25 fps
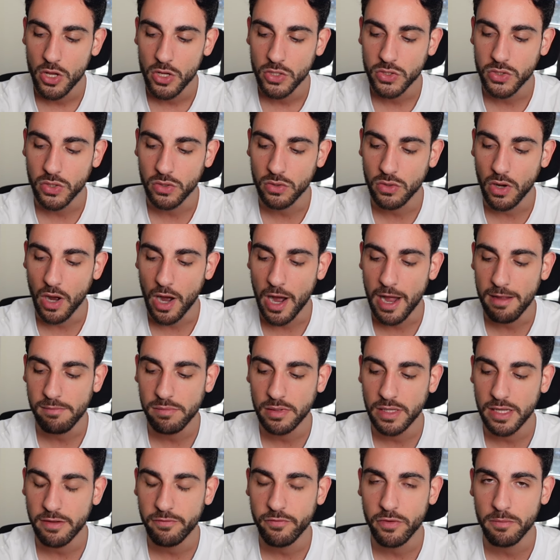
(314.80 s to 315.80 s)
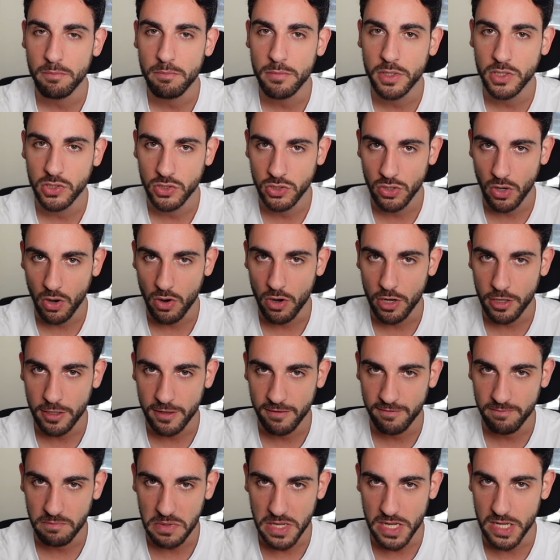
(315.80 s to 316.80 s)
So I believe for the majority
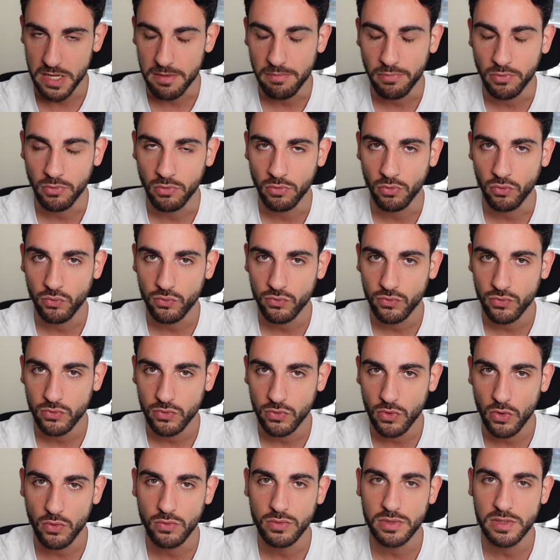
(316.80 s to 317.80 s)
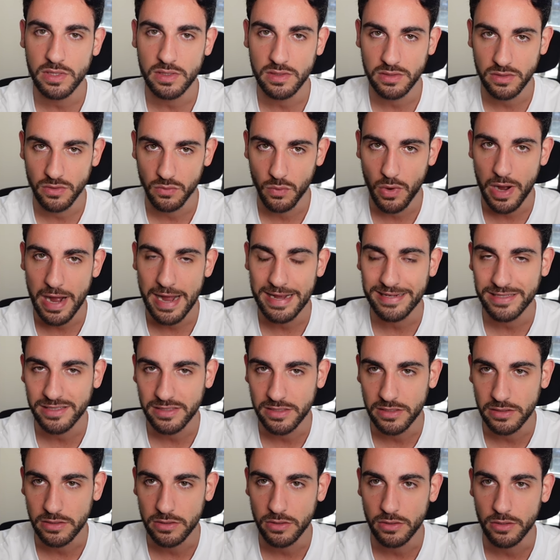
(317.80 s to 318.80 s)
of people, those things are wise
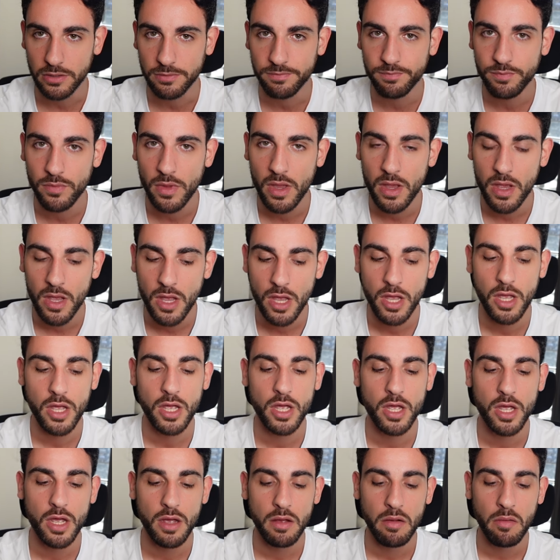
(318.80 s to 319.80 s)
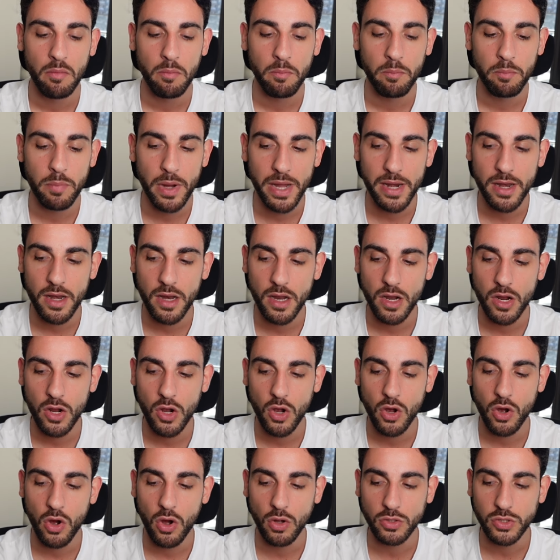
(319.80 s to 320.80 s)
to do. But
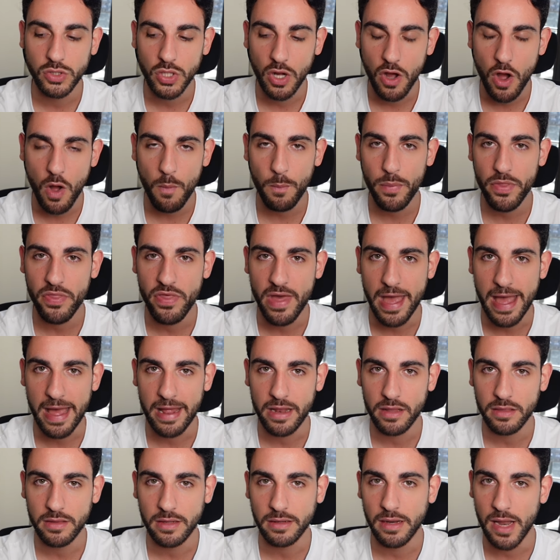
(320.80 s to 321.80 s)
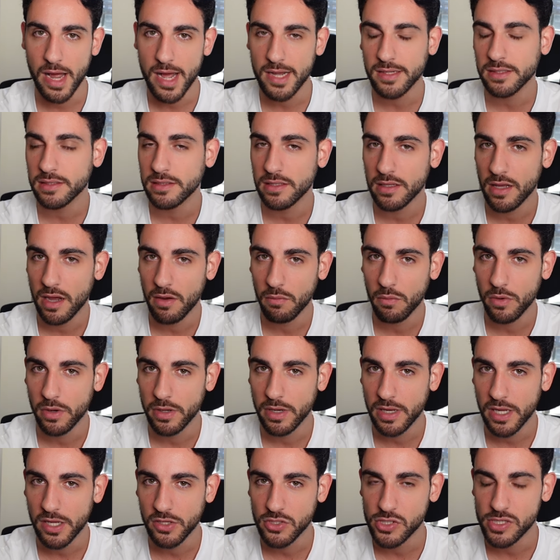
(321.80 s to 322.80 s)
on top of that, the last thing I
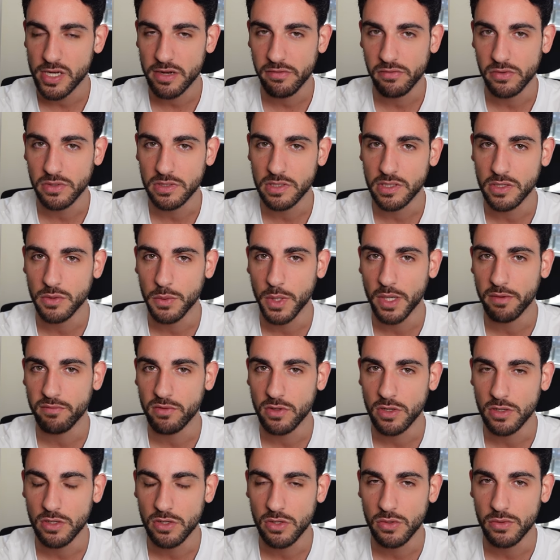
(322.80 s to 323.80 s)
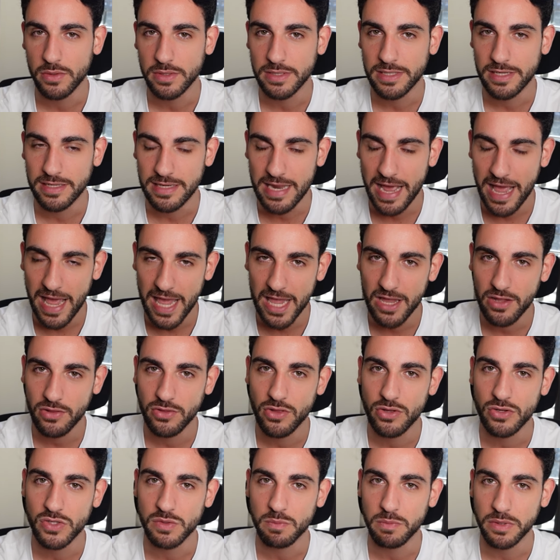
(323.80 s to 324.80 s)
want each and every single one of you to do is to
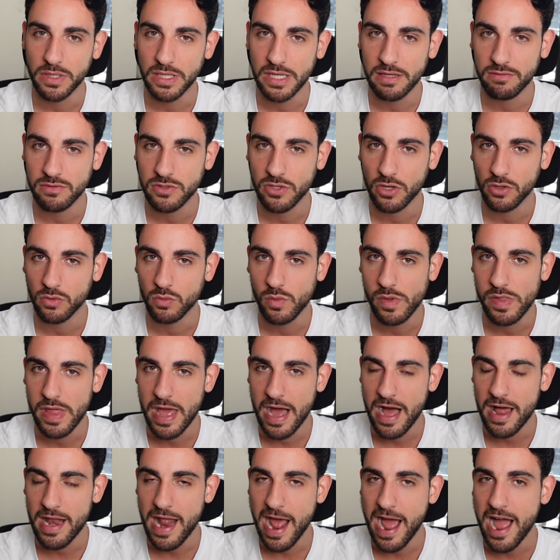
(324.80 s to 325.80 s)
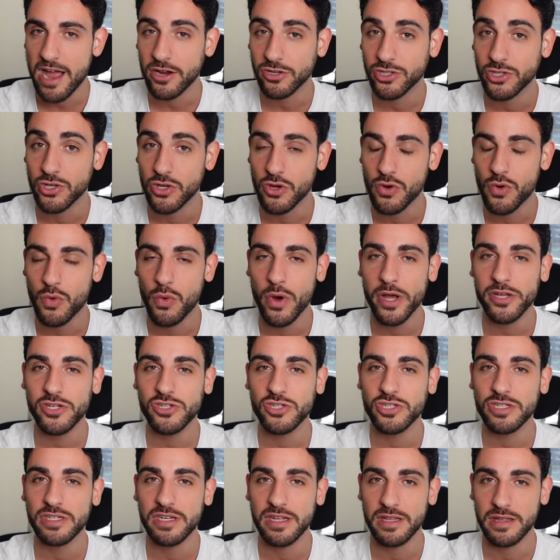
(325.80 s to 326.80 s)
take those beliefs on without actually
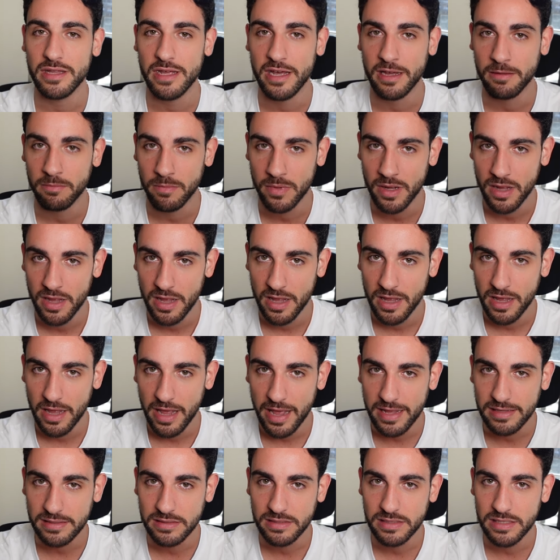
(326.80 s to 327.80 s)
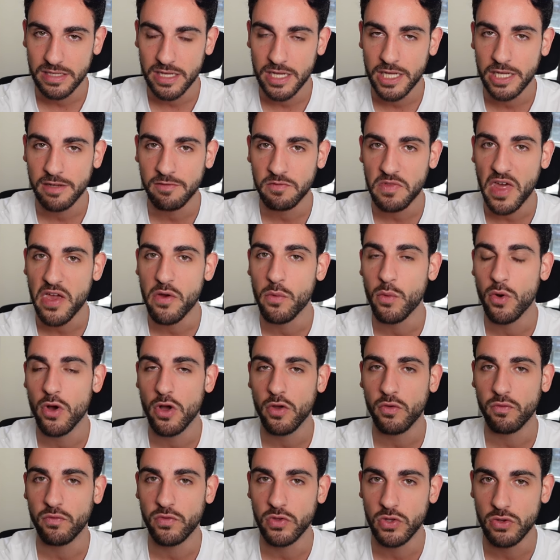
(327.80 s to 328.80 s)
questioning them and seeing if they
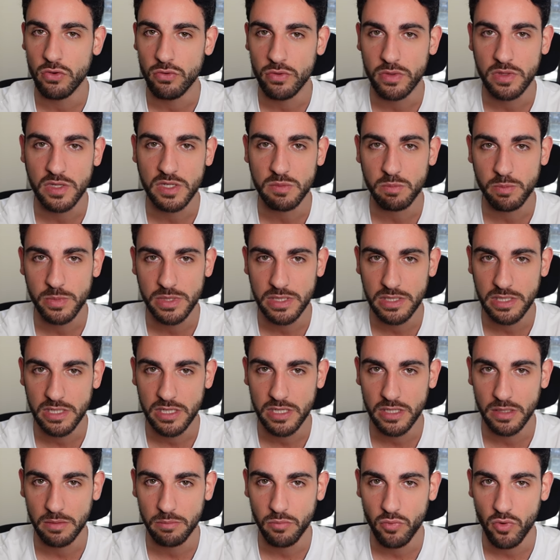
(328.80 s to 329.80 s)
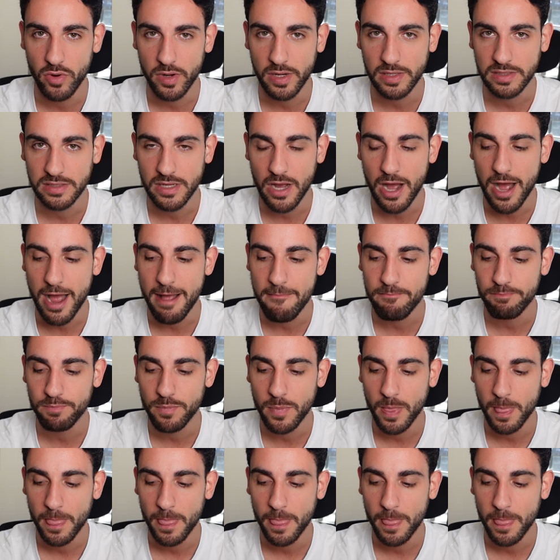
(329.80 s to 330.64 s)
work for you in this particular point in time.